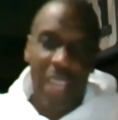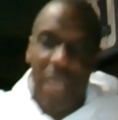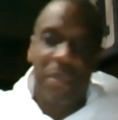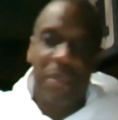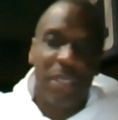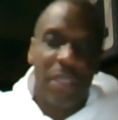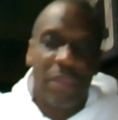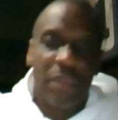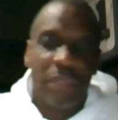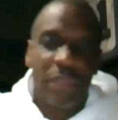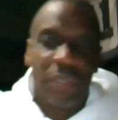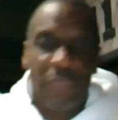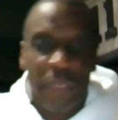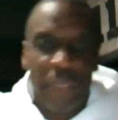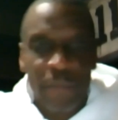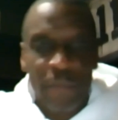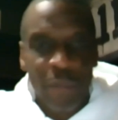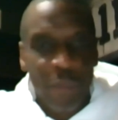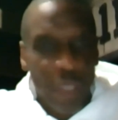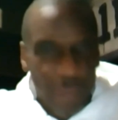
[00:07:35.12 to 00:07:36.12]
top center fielder
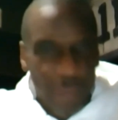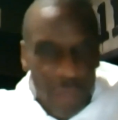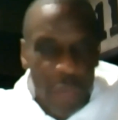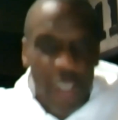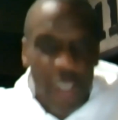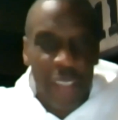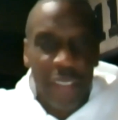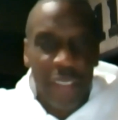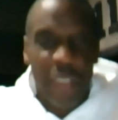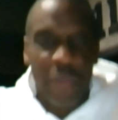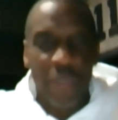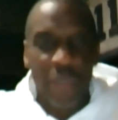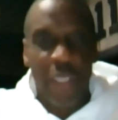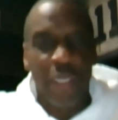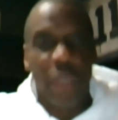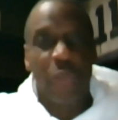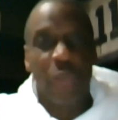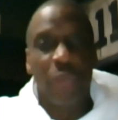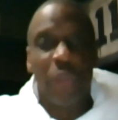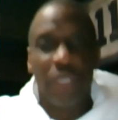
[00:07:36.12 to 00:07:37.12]
for Juan
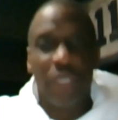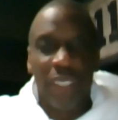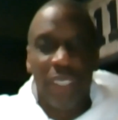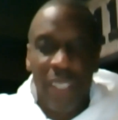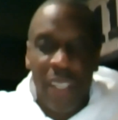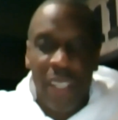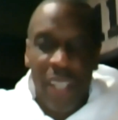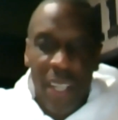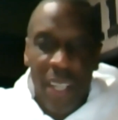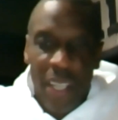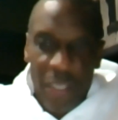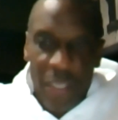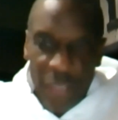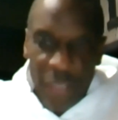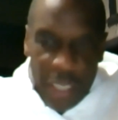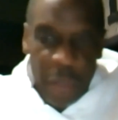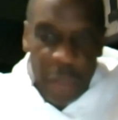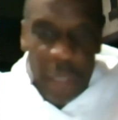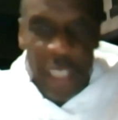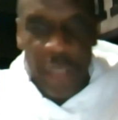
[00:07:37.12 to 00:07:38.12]
Samuel, who was the second